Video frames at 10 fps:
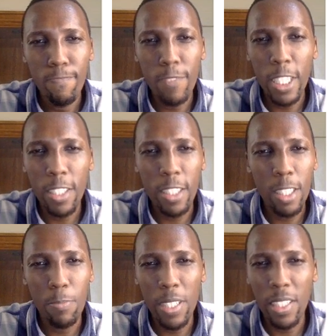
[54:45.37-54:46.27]
This is
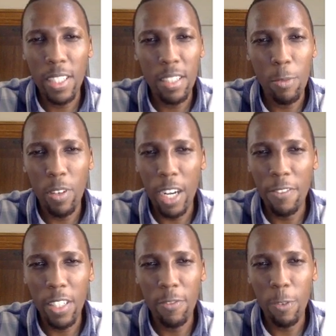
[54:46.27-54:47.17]
just basic
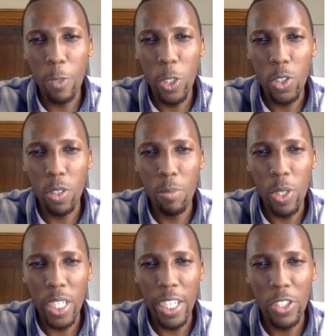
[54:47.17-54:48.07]
demographic information
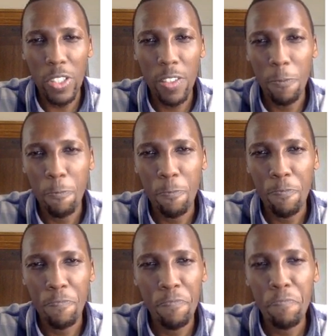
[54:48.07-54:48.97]
about countries.
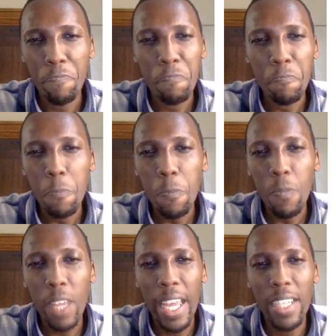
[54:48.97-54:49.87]

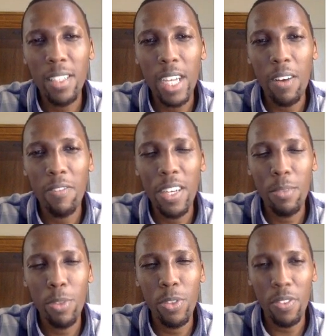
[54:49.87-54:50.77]
And our
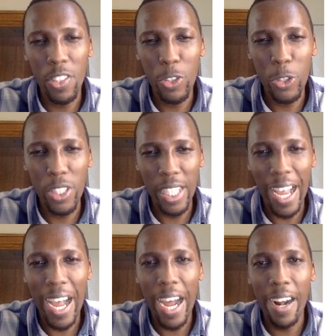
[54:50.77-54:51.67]
variables of interest
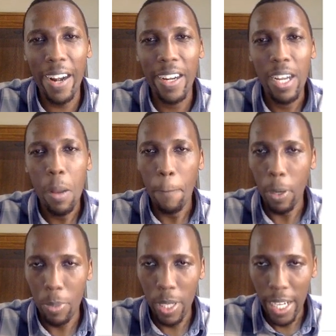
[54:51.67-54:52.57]
are
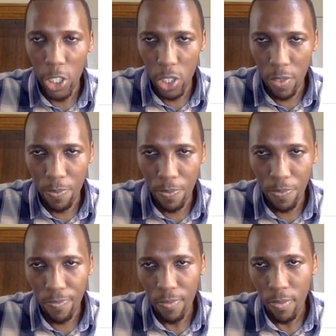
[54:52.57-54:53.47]
population
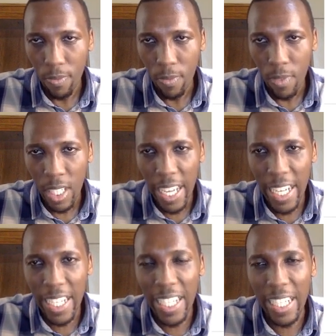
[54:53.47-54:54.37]

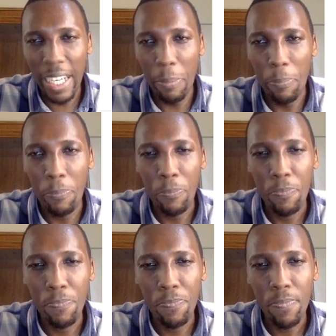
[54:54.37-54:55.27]
and income.
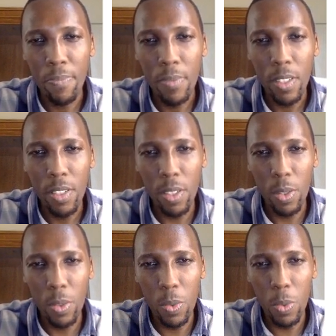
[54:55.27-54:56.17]

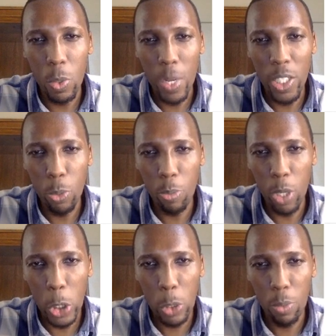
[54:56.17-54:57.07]
So we would want to
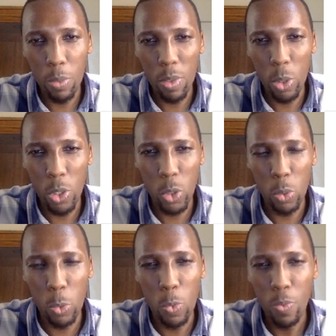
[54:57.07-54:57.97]
plot those
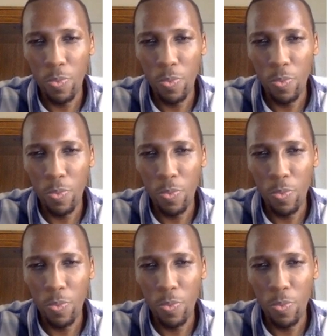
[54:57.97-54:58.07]
two